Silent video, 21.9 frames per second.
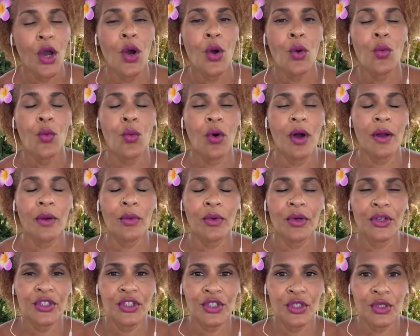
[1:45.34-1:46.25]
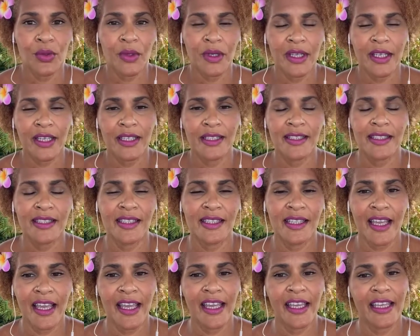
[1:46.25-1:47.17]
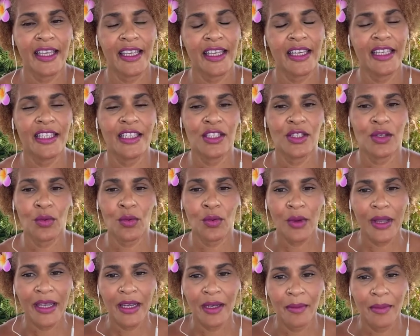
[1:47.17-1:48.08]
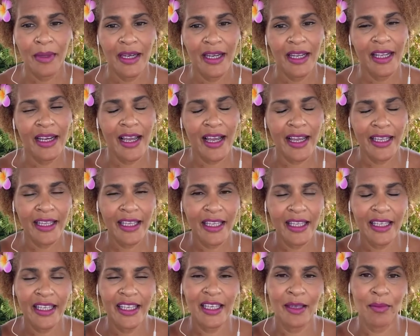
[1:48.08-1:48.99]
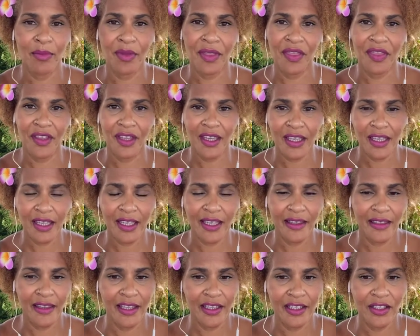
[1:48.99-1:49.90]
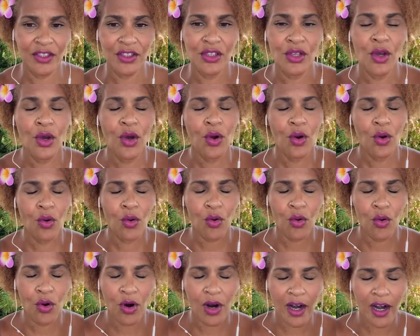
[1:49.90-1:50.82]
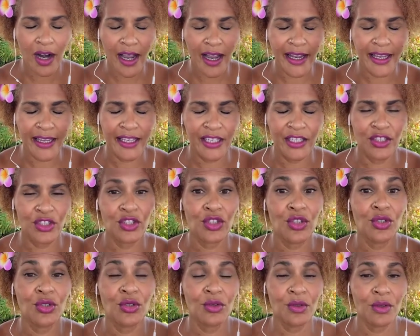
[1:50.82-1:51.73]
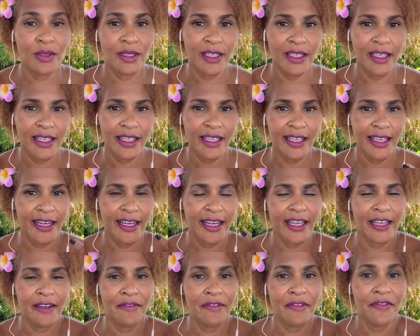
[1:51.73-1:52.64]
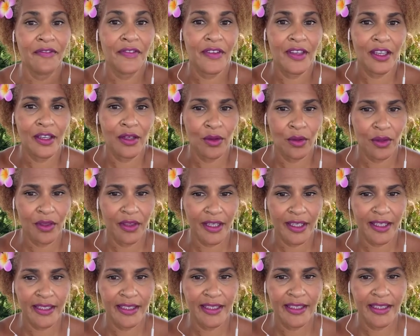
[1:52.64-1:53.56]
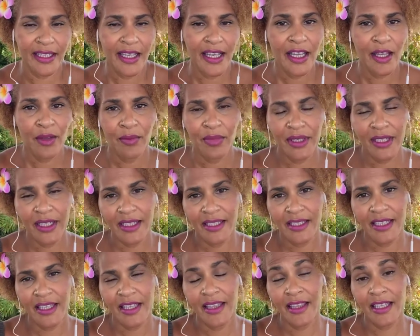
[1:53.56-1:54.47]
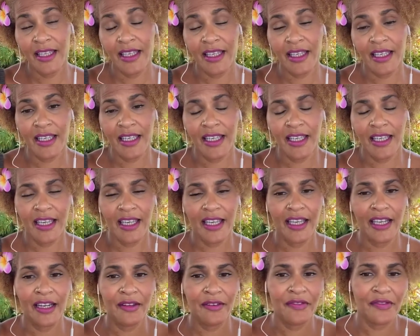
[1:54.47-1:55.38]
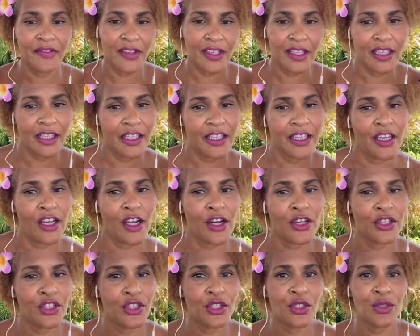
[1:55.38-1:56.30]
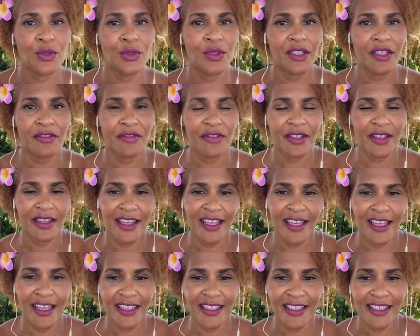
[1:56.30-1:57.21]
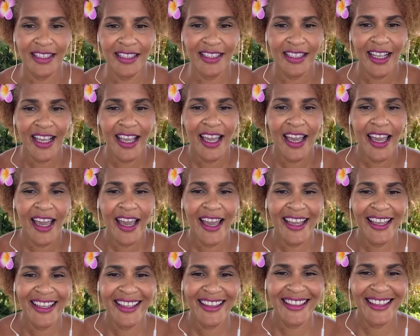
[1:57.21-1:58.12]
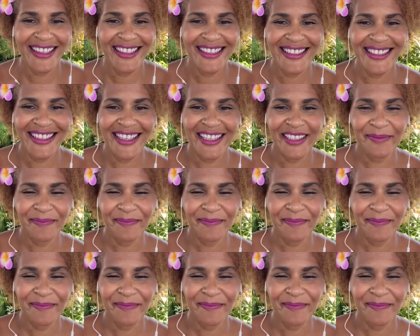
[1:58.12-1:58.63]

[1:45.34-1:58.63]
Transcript: what we're doing and saying is, wait a minute, I can keep thinking this, or I can tune in and feel this, because a thinking and a feeling are two different things. Hey, Kathesia.